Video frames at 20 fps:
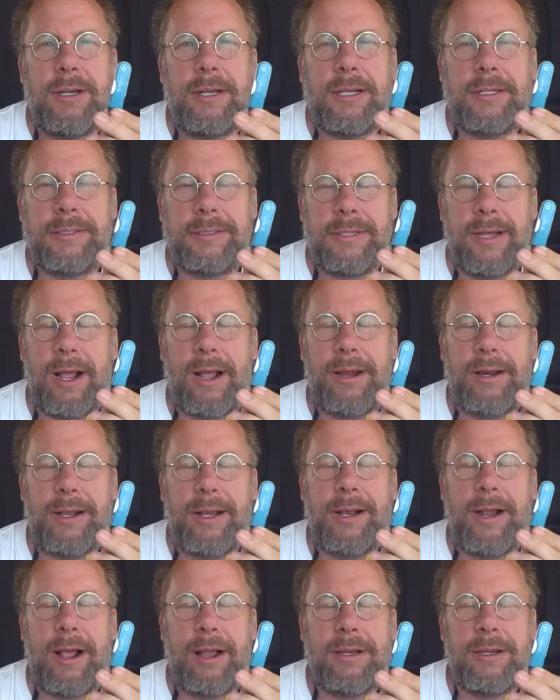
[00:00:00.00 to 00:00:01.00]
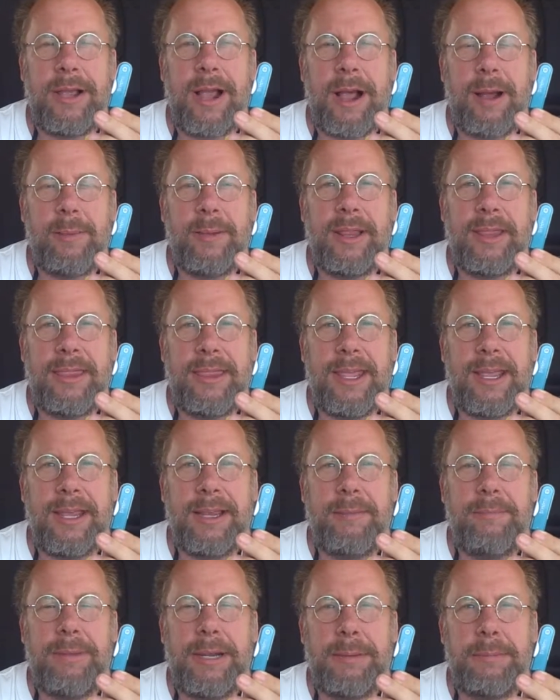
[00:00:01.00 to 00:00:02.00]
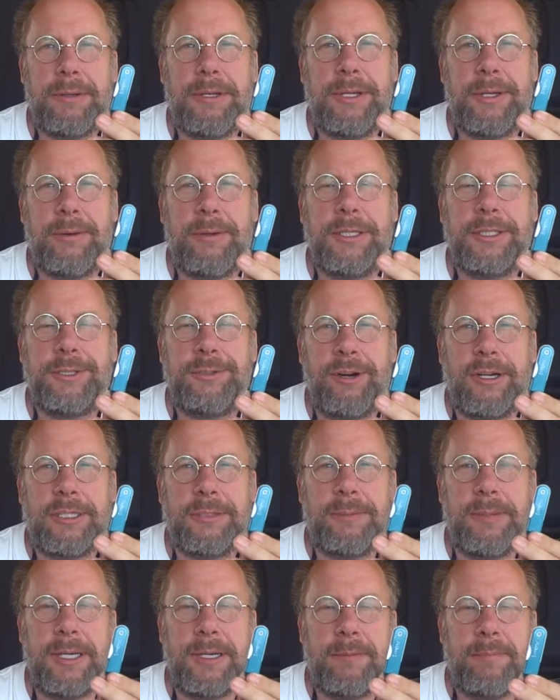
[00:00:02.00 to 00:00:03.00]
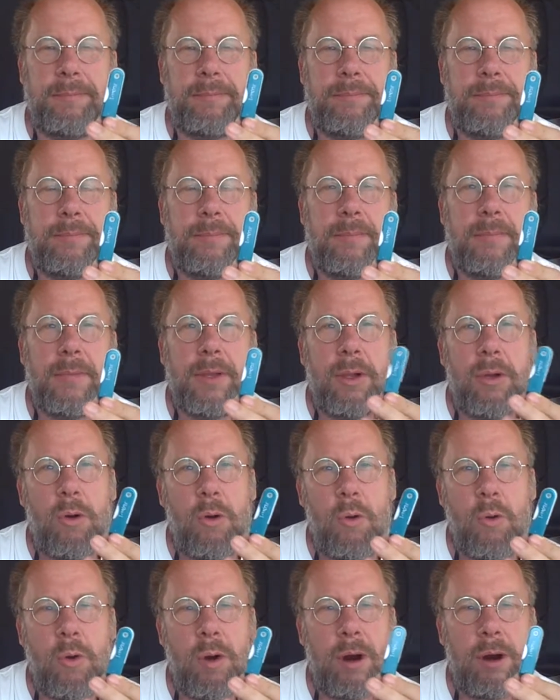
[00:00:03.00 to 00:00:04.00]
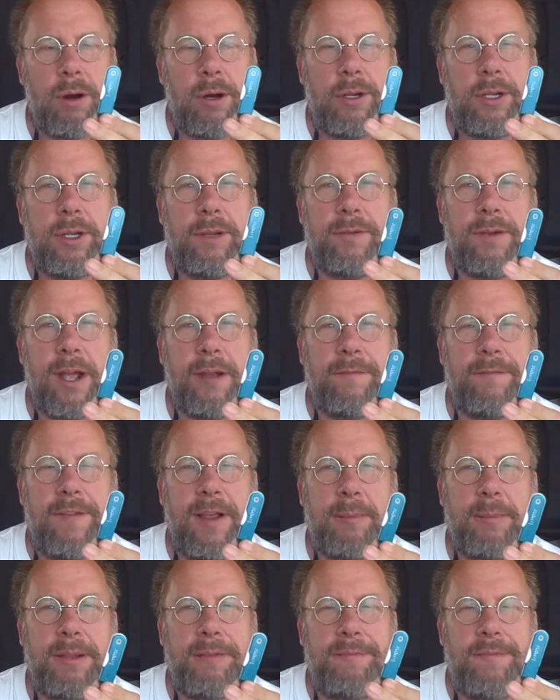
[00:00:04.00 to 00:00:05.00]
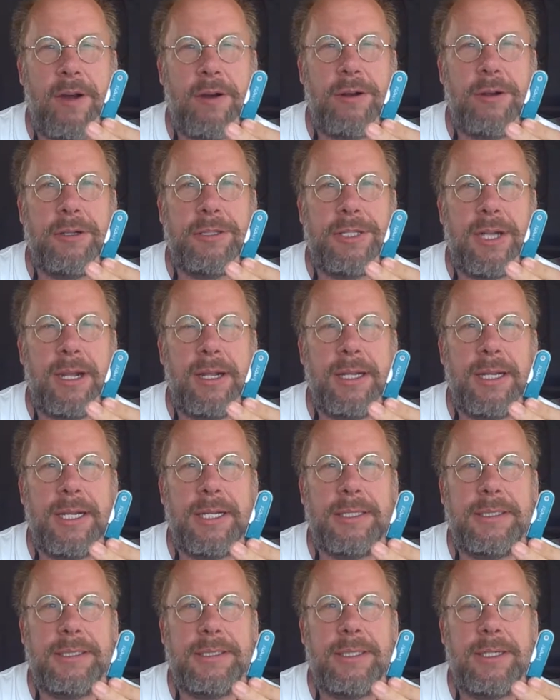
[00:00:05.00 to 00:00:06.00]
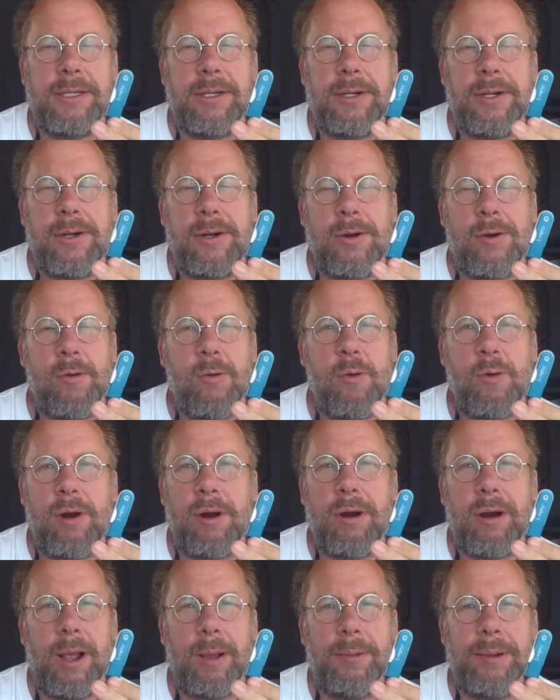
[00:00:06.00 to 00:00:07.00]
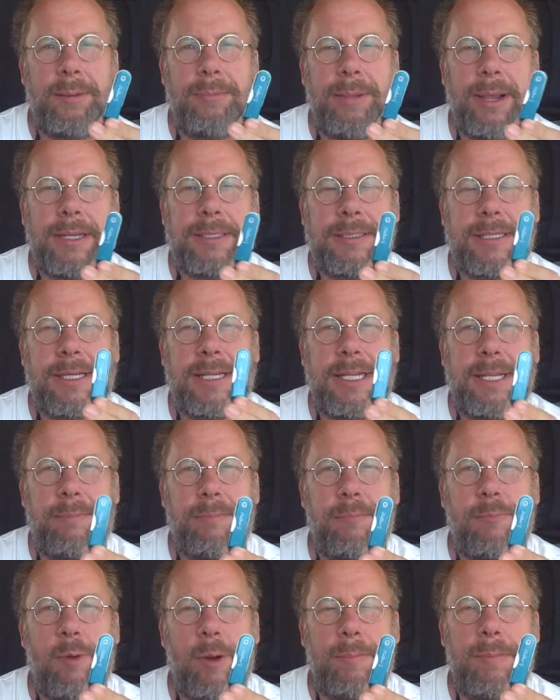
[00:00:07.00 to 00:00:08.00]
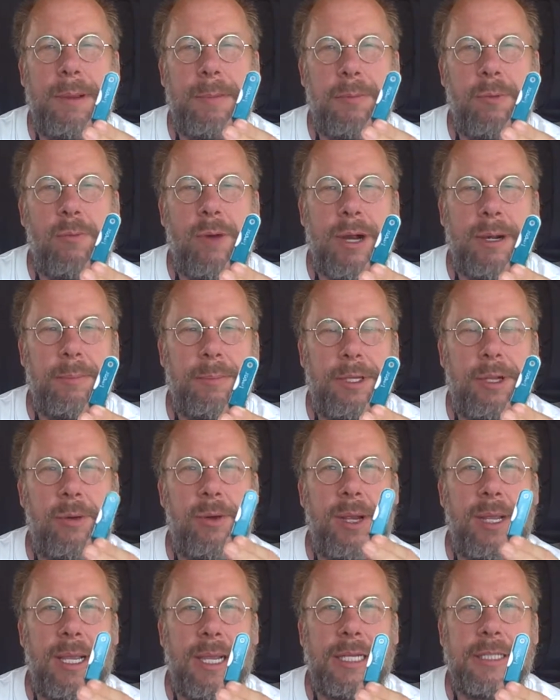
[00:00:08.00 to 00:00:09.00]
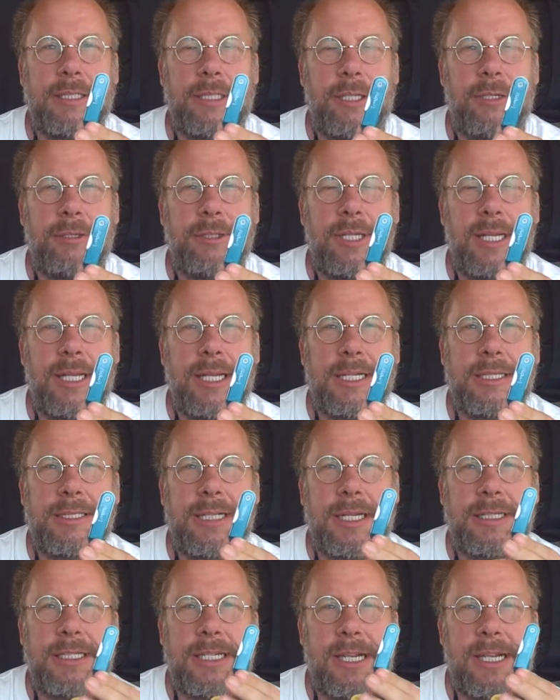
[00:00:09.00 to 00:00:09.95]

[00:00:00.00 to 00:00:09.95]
It's not an uncommon thing. People do it, trust me. Or you've got family photos on this, or, I mean, basically what people wind up doing is using this as